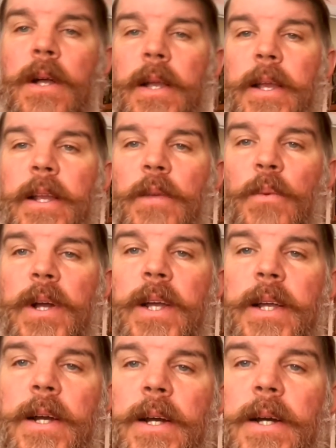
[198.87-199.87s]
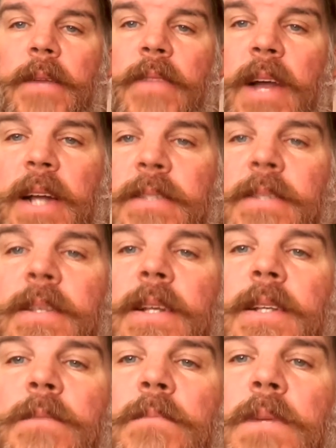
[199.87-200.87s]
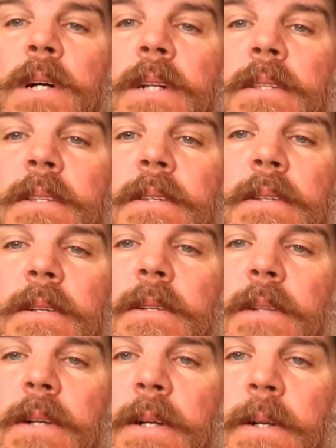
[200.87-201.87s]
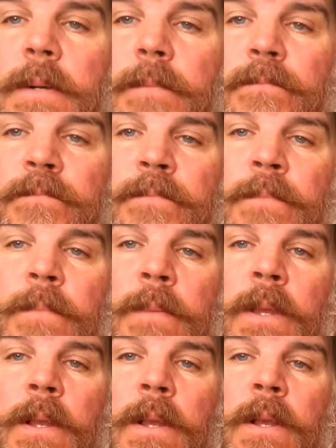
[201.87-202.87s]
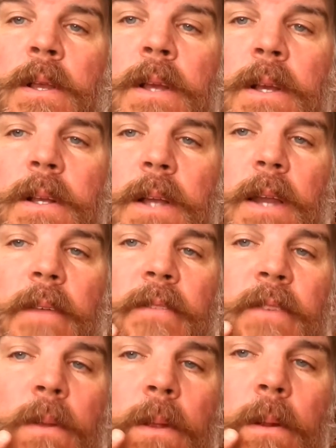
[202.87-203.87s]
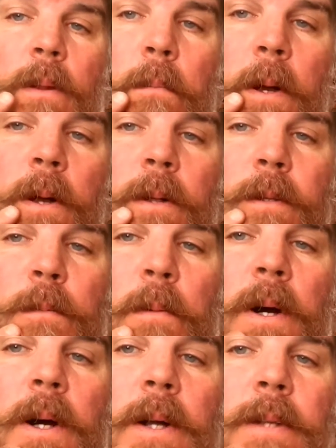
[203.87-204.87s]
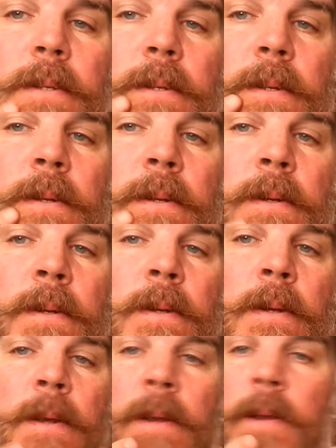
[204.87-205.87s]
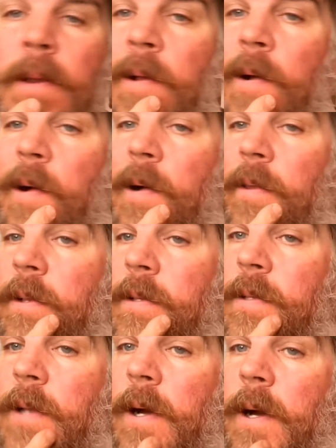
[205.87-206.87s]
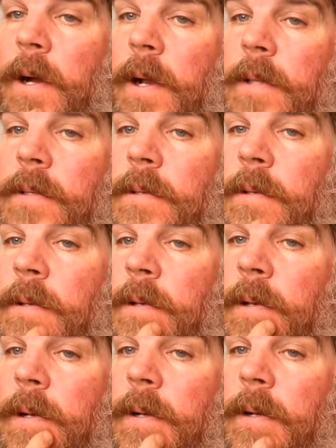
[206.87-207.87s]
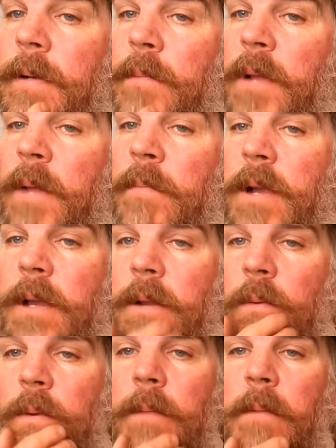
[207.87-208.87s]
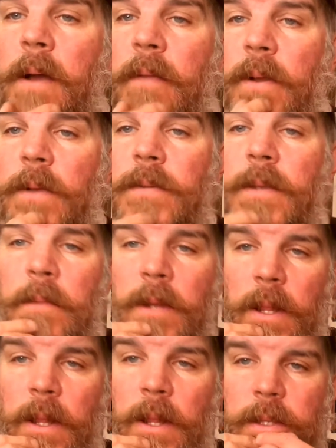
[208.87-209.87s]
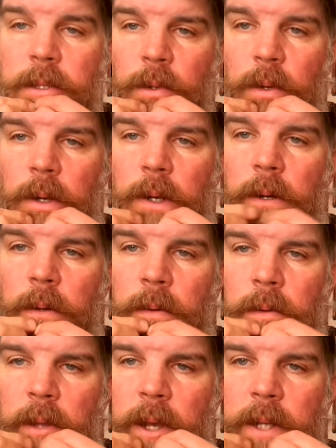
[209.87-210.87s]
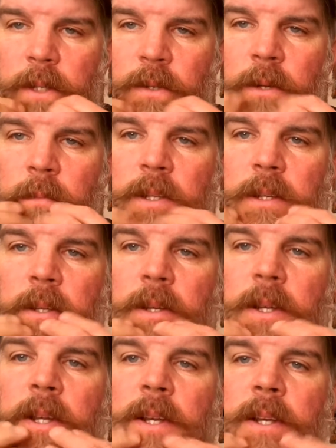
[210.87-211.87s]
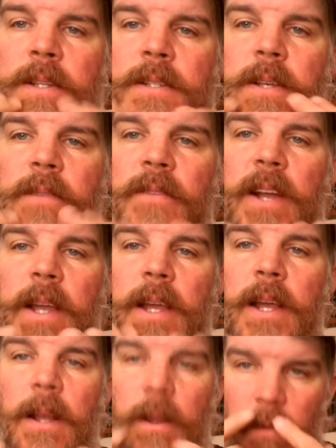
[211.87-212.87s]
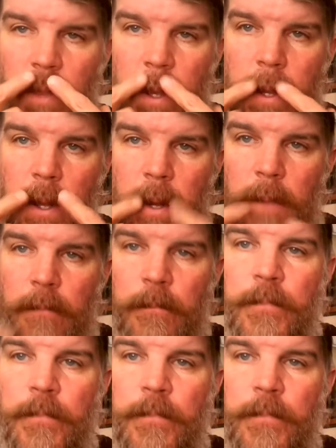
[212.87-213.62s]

anyway, that's 6 months. Got a few little bald spots on the sides, but I'm not going to worry about those. I'm going to let this grow, not trim it, see if I can't cover that up.